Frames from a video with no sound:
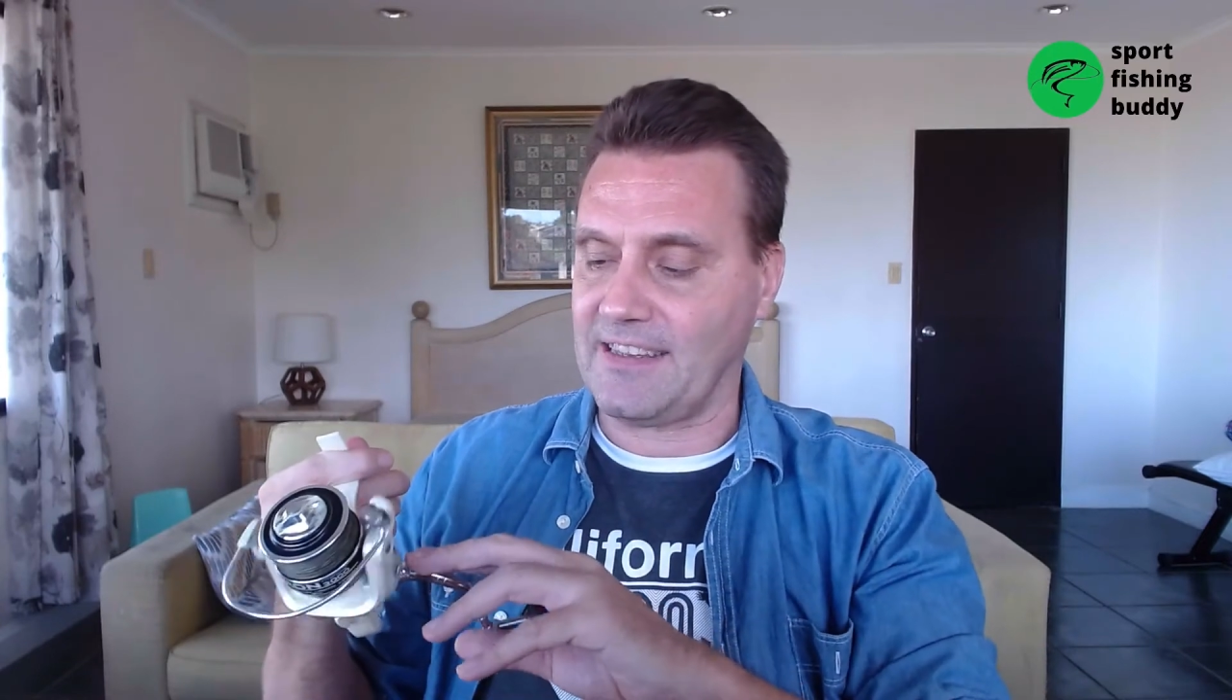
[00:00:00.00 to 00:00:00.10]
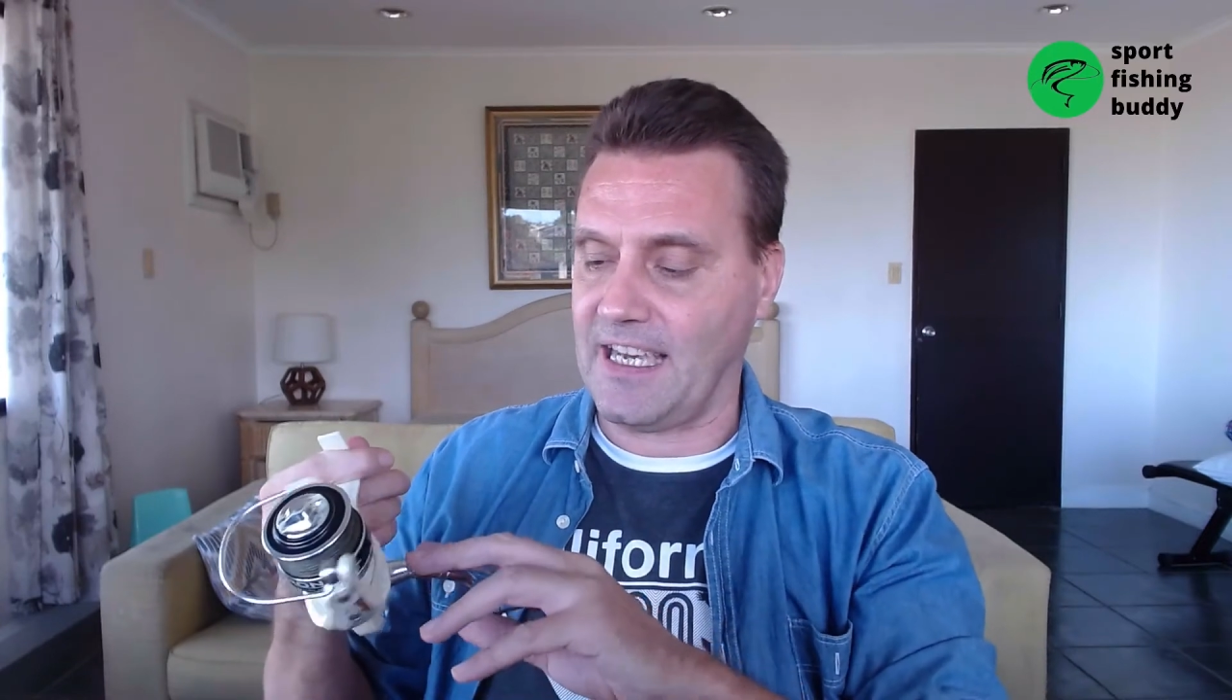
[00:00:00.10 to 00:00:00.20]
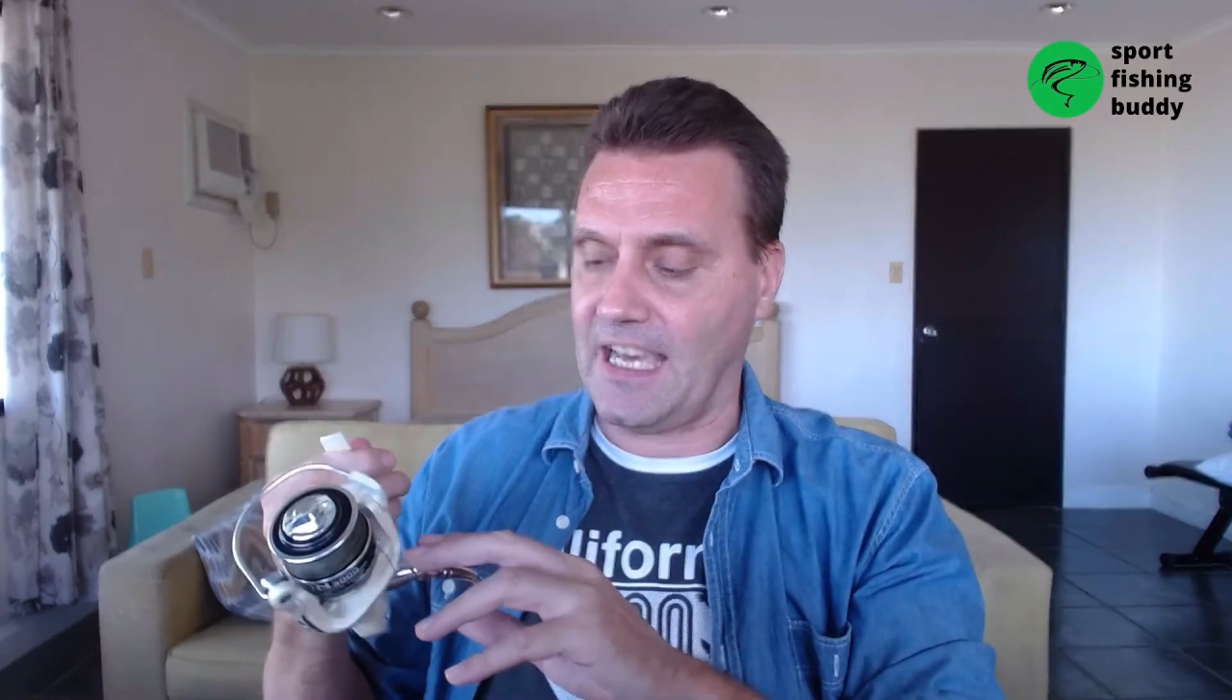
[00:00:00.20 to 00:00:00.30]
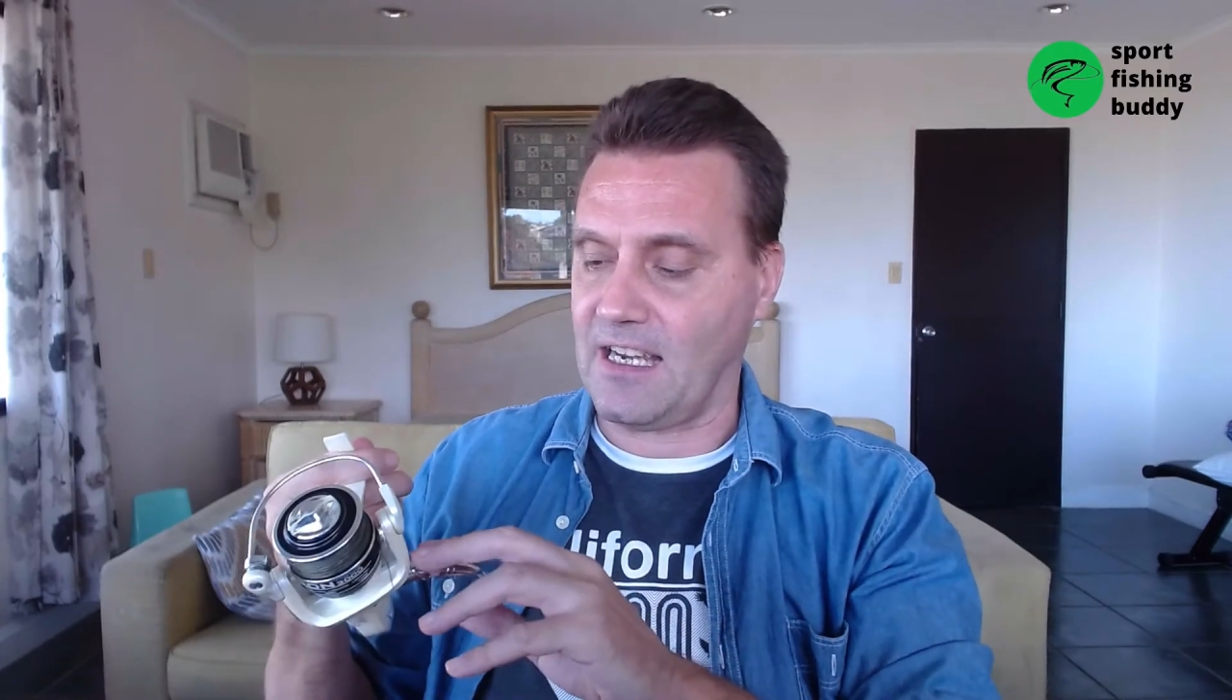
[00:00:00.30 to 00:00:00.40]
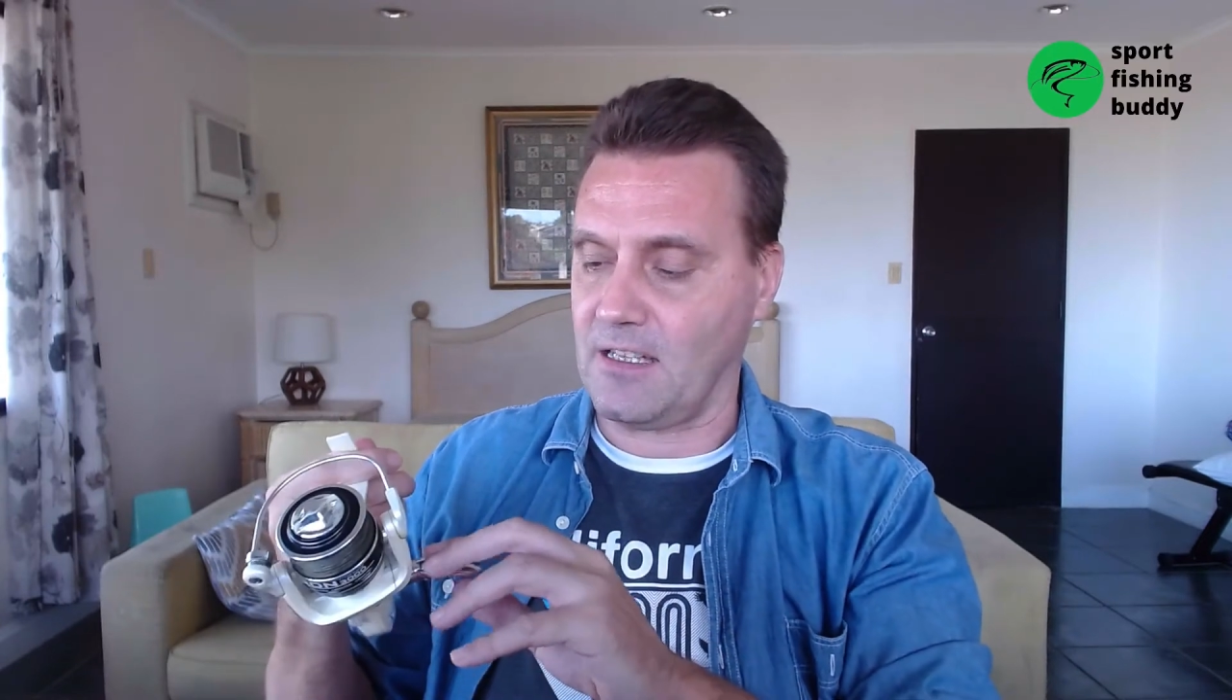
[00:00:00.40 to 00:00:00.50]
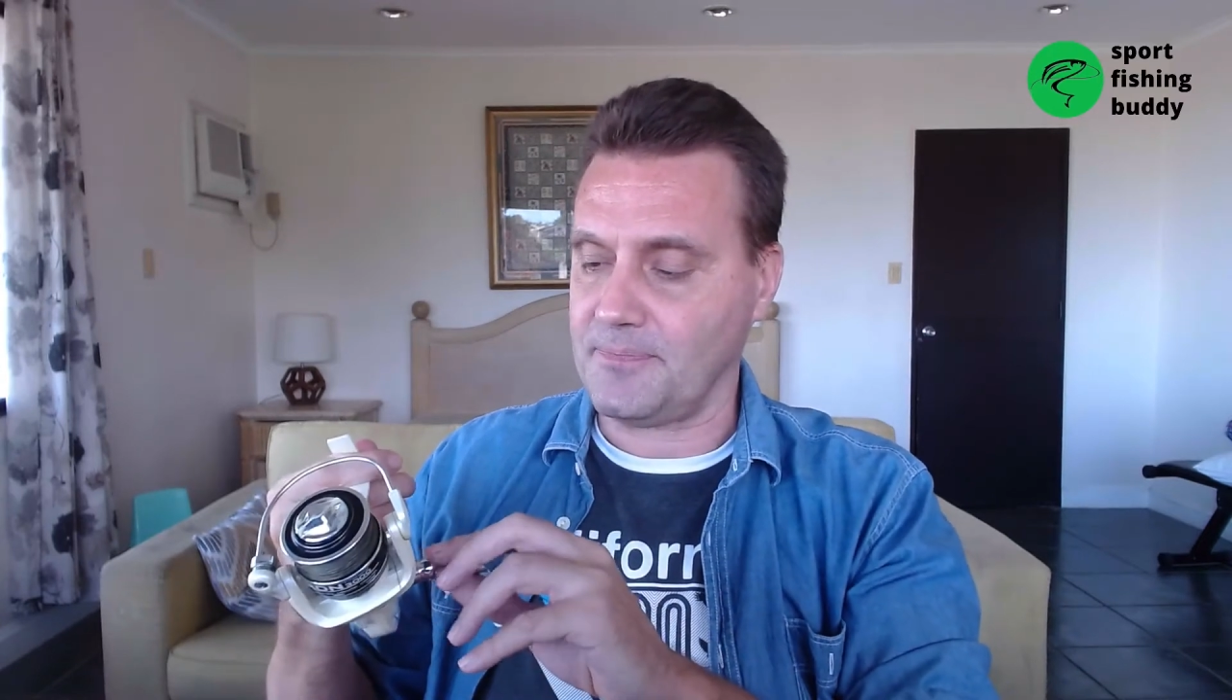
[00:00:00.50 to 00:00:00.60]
the handle.